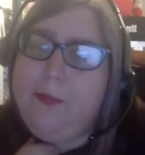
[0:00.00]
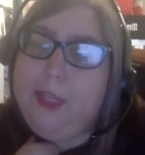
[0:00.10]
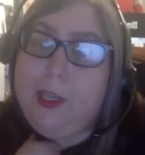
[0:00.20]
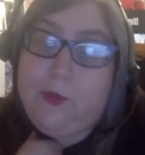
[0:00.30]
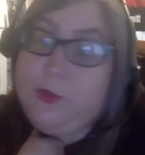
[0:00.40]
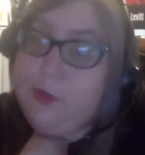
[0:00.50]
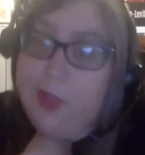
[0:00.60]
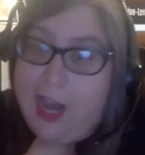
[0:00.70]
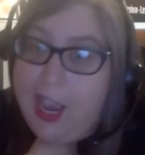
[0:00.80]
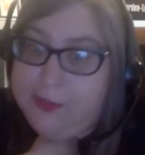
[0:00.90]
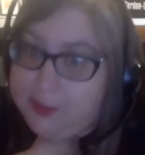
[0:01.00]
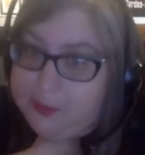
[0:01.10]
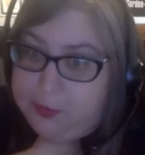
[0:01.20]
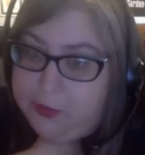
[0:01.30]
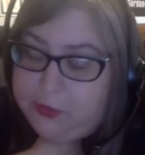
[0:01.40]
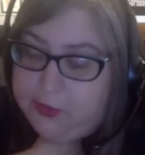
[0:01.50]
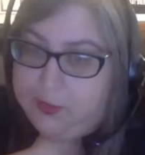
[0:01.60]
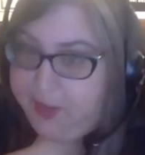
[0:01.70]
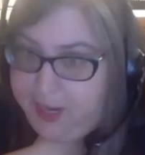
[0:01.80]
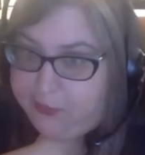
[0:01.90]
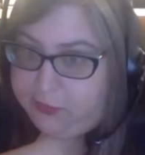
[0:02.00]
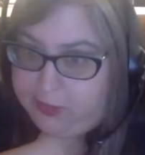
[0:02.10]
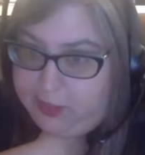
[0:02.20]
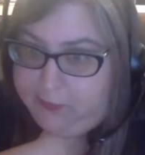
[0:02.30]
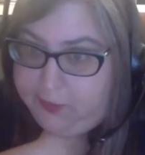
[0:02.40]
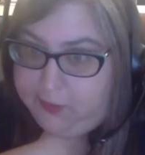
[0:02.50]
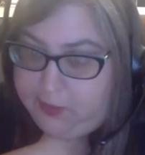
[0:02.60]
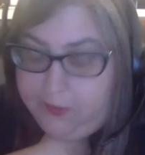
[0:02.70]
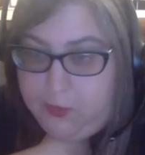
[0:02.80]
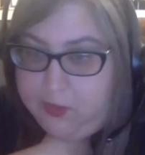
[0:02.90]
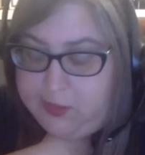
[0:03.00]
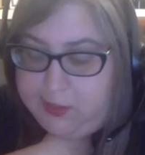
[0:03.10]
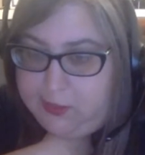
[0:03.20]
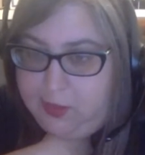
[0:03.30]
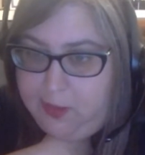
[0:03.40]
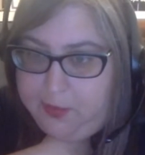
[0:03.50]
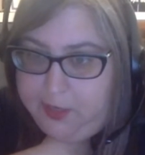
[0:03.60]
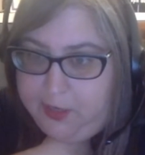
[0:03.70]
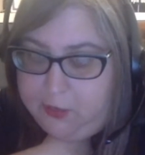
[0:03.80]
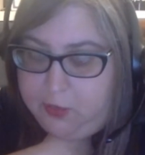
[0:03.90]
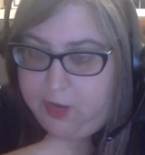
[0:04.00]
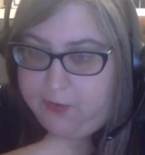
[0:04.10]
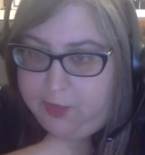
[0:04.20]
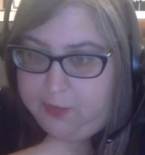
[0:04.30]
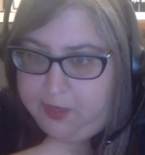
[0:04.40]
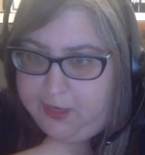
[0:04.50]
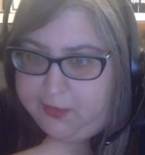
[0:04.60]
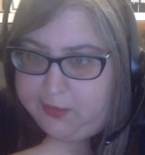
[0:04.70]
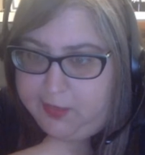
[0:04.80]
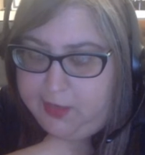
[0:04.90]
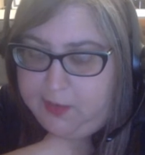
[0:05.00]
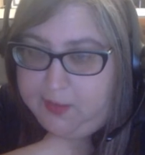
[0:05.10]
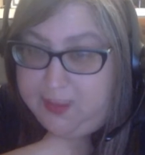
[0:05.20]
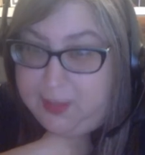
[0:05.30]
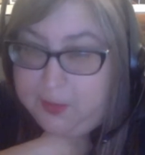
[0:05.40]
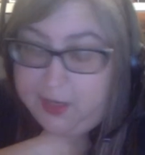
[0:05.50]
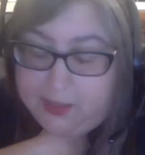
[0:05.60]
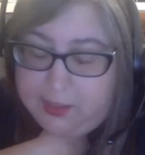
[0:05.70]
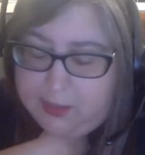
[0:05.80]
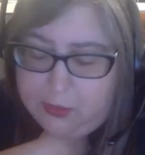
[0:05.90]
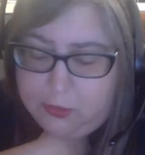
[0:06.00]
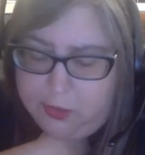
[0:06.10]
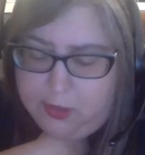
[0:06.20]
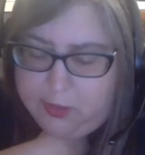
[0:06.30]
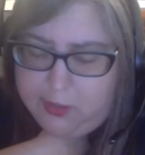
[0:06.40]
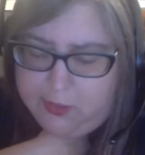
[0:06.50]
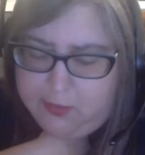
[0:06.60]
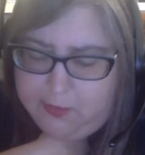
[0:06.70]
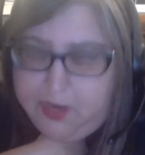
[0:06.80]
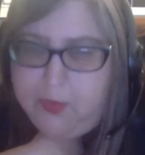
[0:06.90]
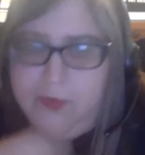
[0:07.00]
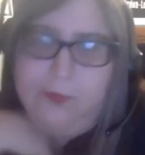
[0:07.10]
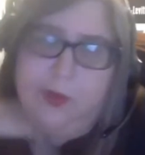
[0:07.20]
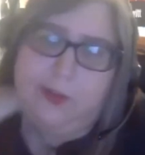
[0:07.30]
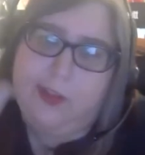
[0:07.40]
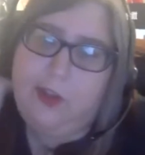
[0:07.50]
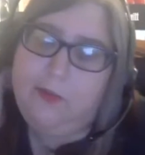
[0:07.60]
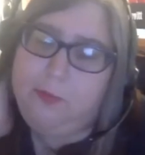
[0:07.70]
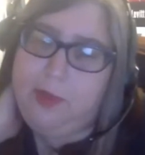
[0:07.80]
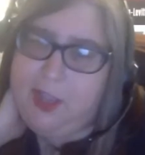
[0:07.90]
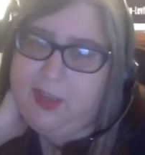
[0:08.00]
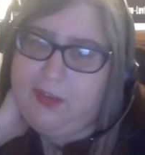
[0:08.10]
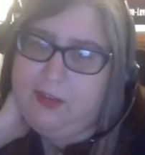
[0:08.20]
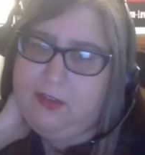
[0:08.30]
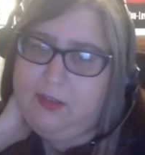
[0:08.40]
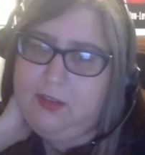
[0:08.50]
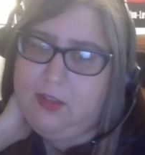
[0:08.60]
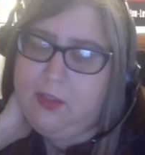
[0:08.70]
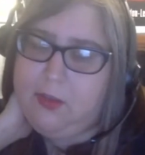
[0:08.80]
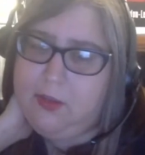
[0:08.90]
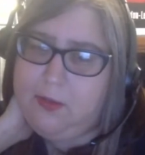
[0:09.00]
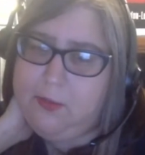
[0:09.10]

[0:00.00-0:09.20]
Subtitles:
you do not have to purchase a badge today for yourself. You can still hop in here and try it for anybody else. And I mean, theoretically, sure, you could buy one for yourself, but the